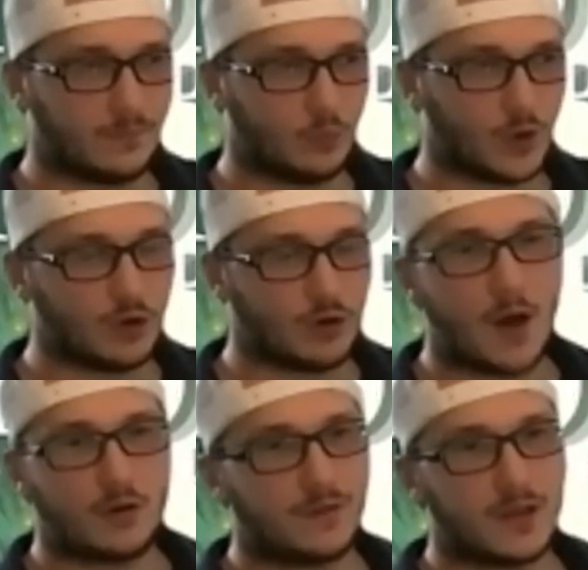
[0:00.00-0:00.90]
when you're
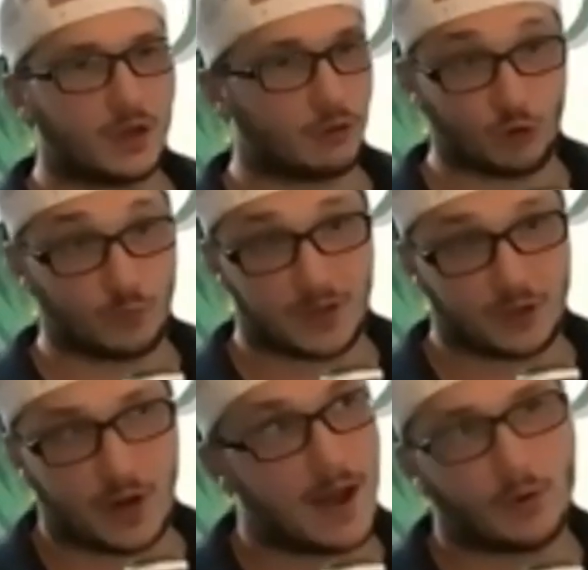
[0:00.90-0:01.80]
out of the in-group, then
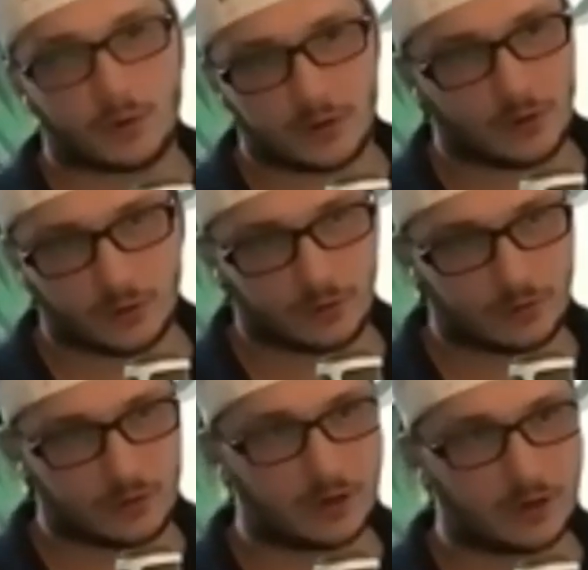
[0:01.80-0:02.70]
you're out. You know, you're
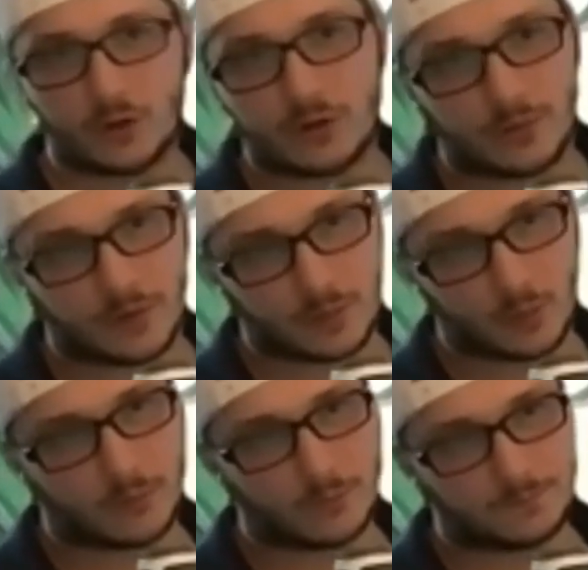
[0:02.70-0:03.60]
you're not good enough
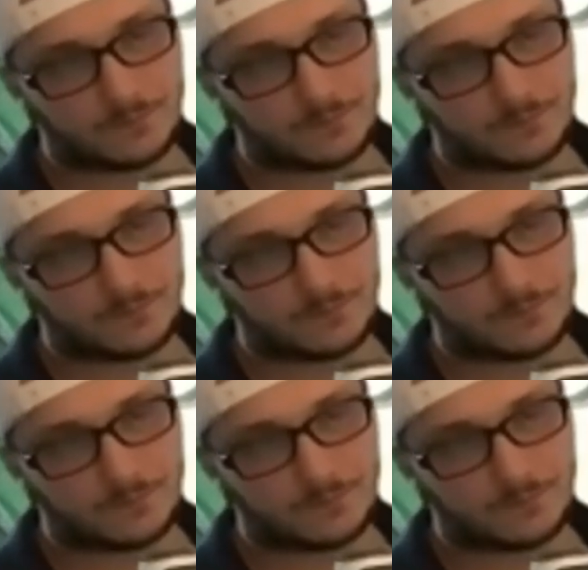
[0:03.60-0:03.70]
anymore.